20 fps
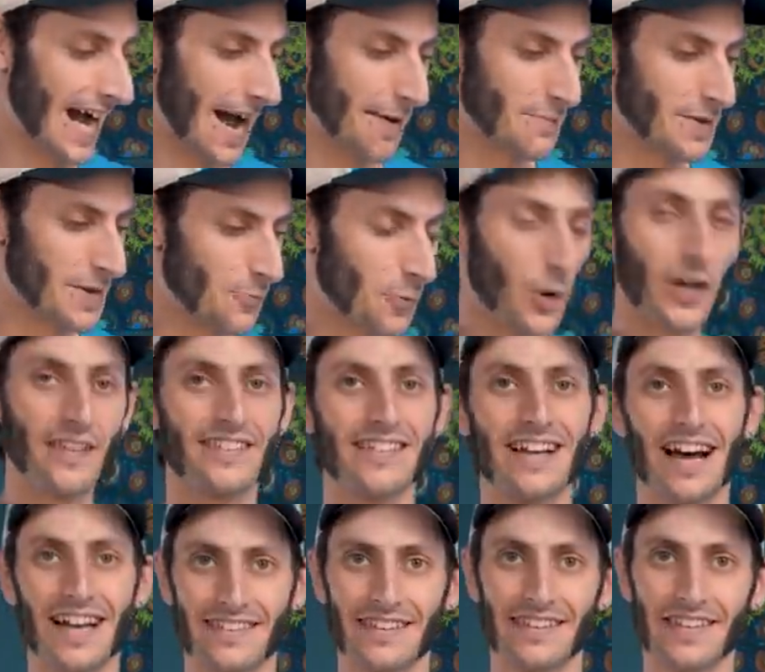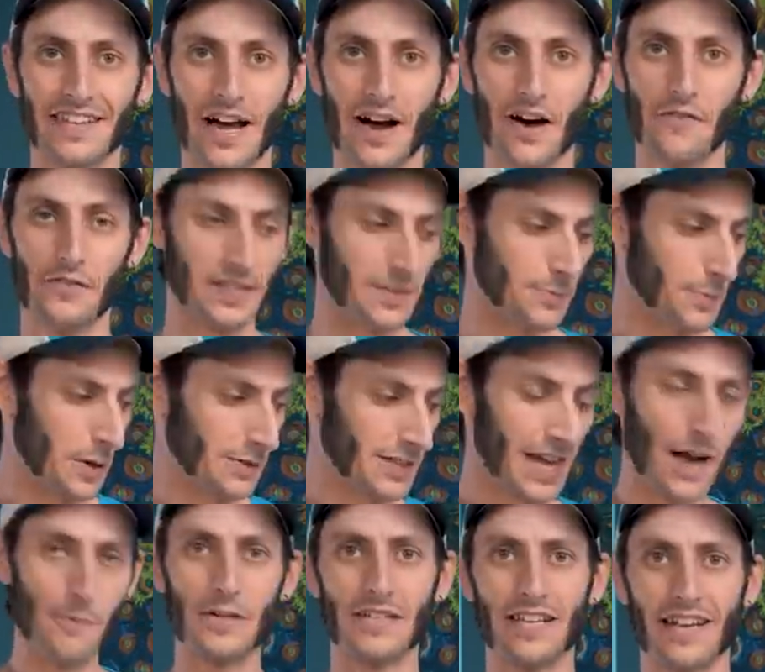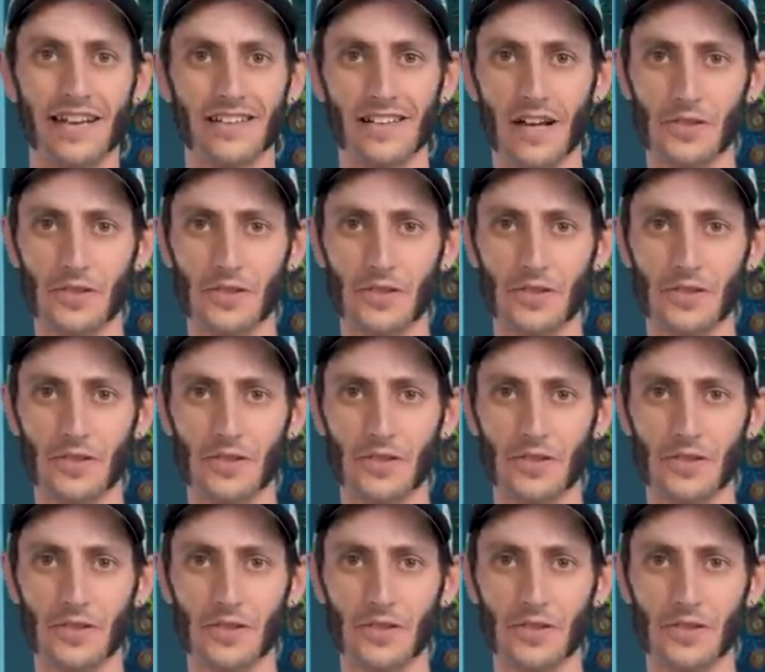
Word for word: I mean, what's not to love? It's about time we take